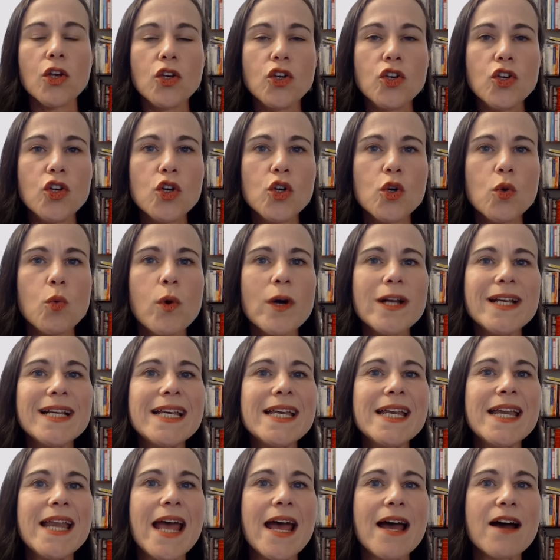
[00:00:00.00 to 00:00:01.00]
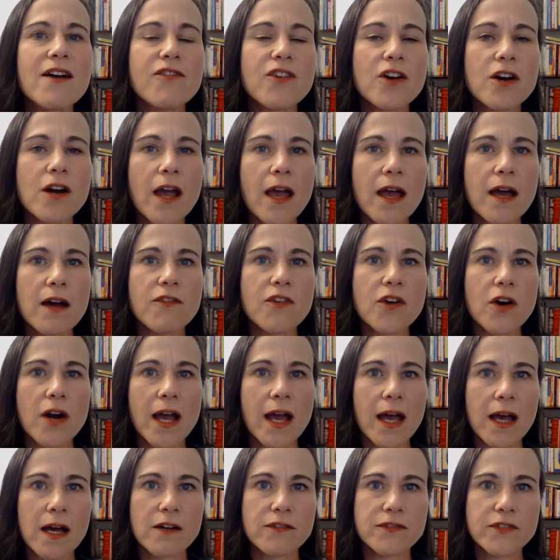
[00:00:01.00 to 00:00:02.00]
You would never, ever
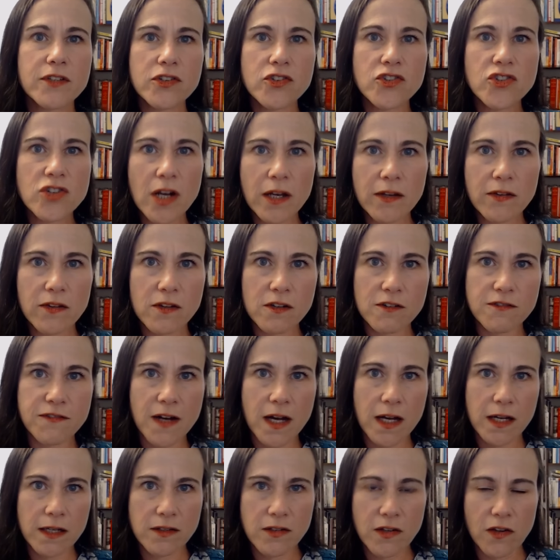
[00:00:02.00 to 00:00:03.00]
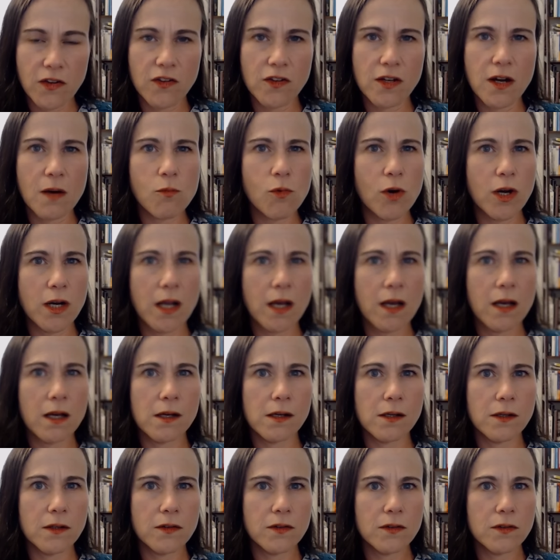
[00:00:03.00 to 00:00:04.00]
have to justify to someone
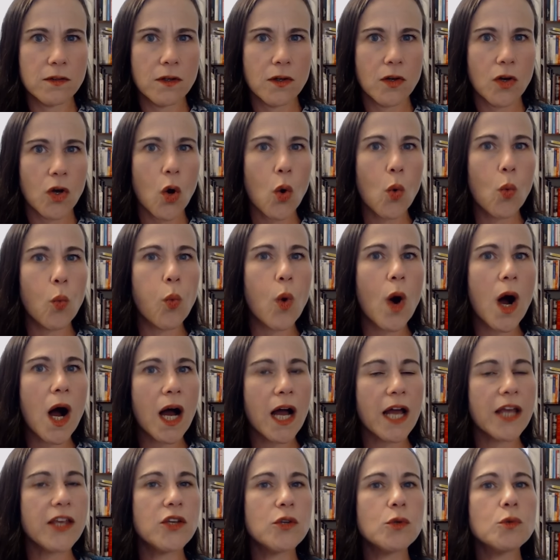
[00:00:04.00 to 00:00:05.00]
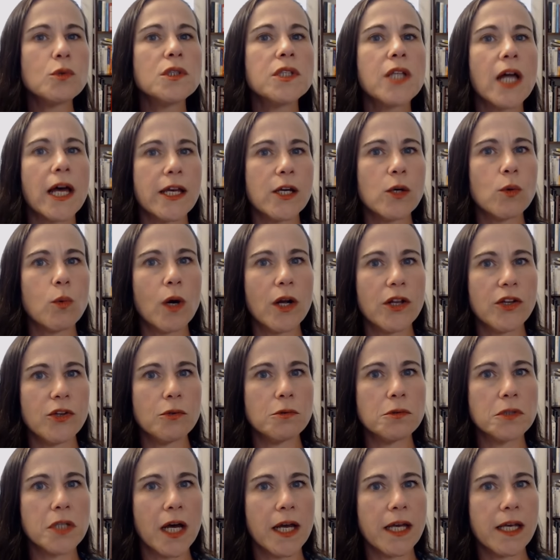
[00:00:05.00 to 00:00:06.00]
else why you like what you
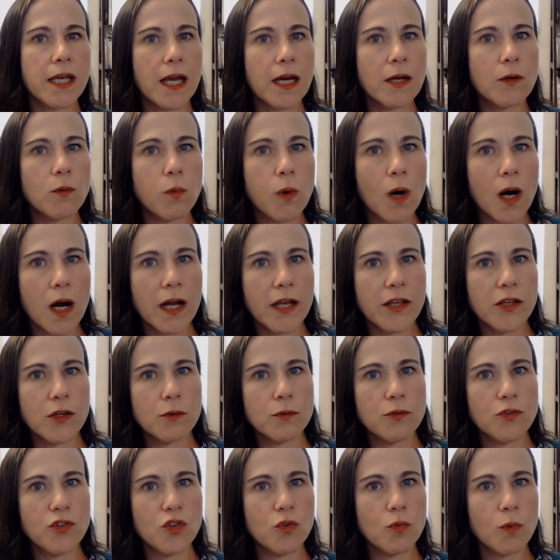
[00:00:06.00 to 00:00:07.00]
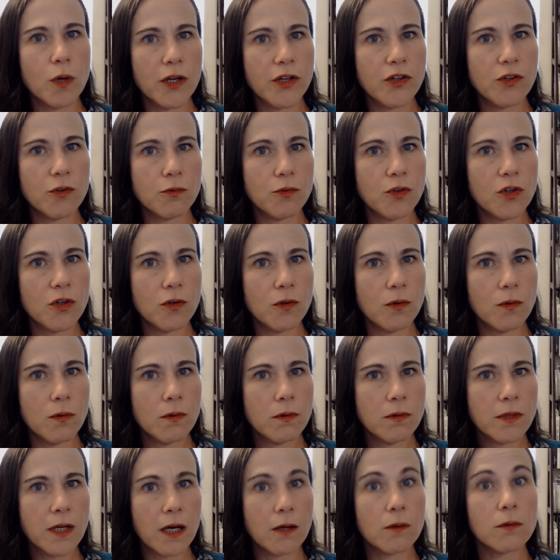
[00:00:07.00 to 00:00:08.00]
like and why you do what you do.
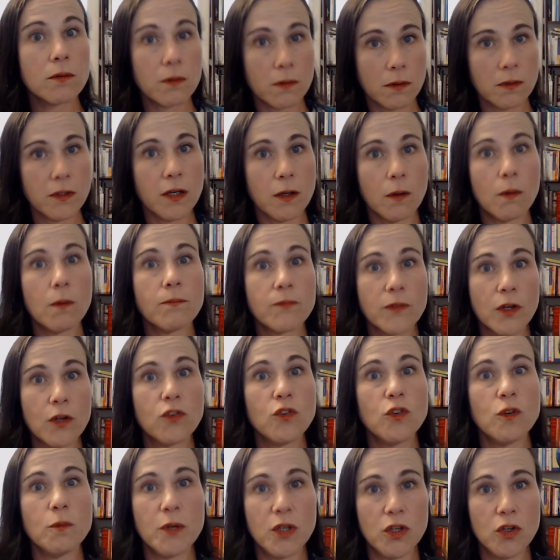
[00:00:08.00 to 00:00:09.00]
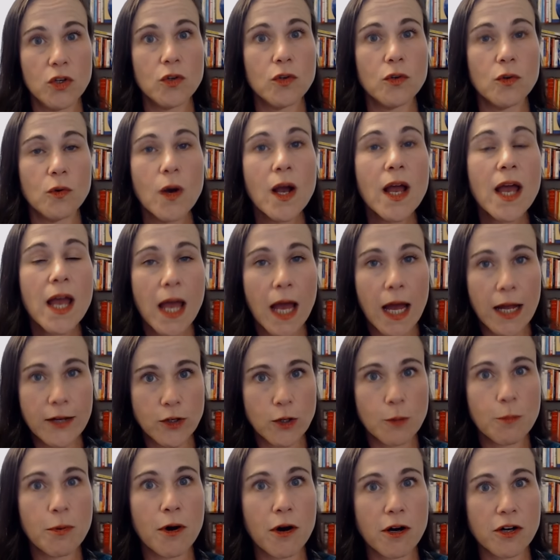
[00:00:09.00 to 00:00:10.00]
Now, you know, assuming you and your
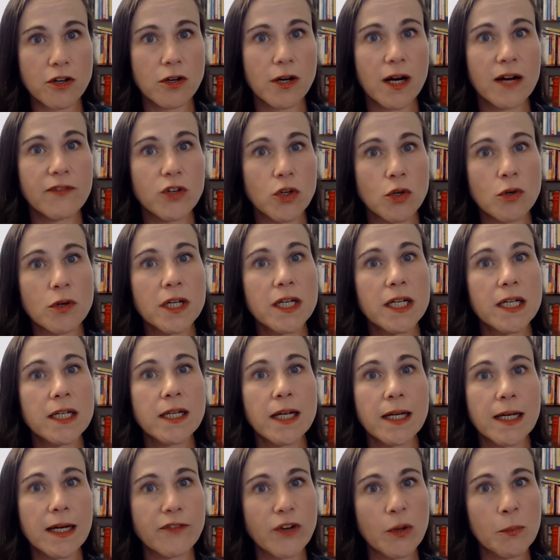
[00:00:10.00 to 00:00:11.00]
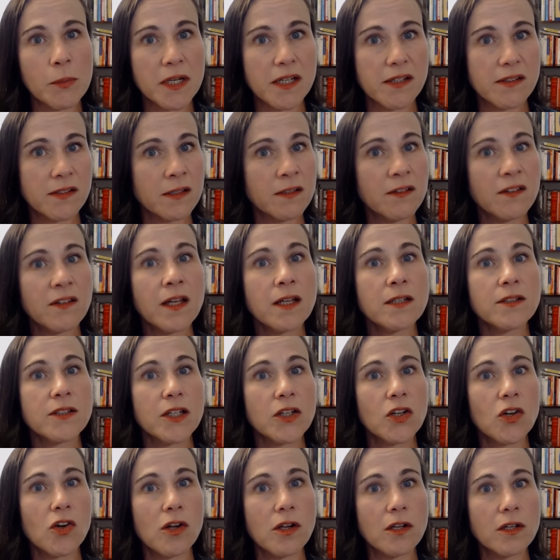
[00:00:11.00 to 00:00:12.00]
partner have agreed and everybody's consenting,
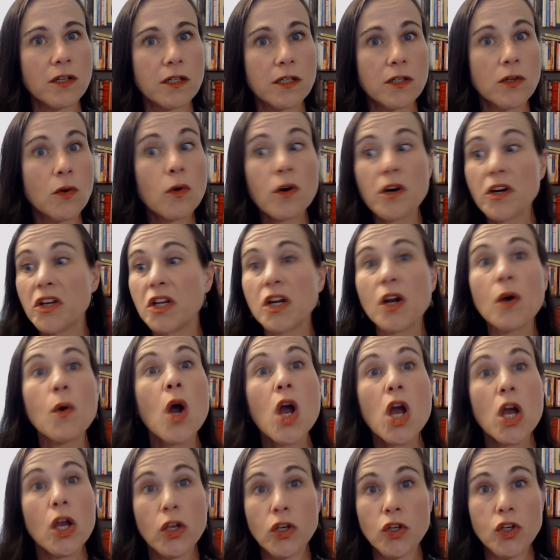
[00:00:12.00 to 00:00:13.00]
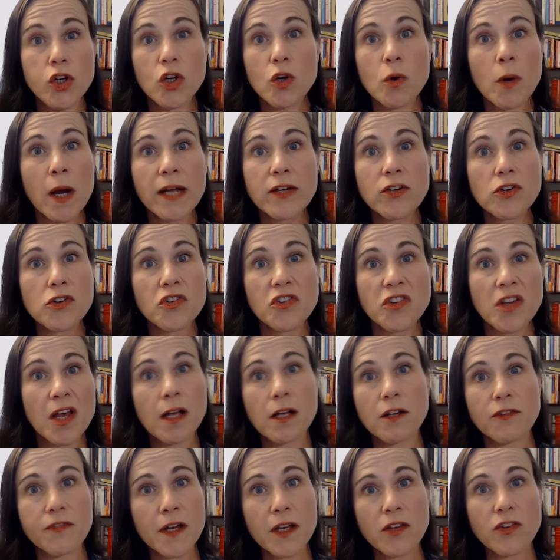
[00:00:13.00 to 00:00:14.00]
all good. Or, you know, you and
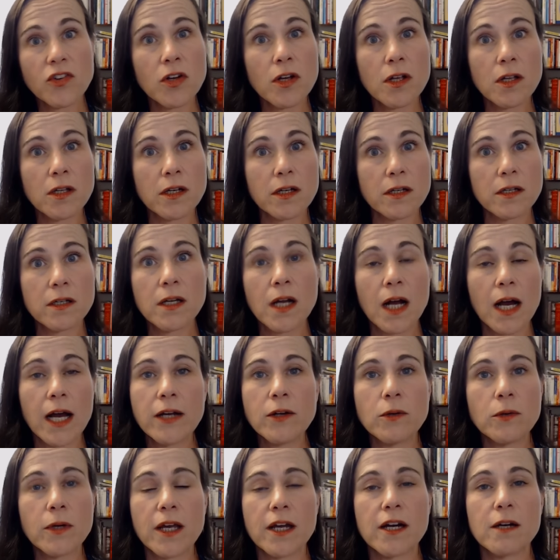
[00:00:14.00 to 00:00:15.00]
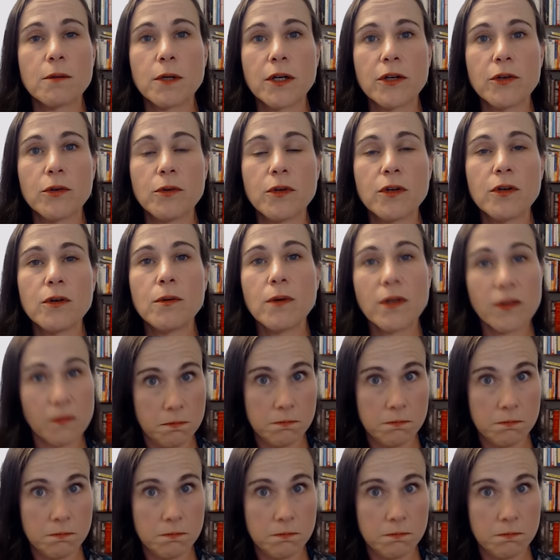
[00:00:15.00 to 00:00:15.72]
yourself, it's all good. I don't care what you do. It's,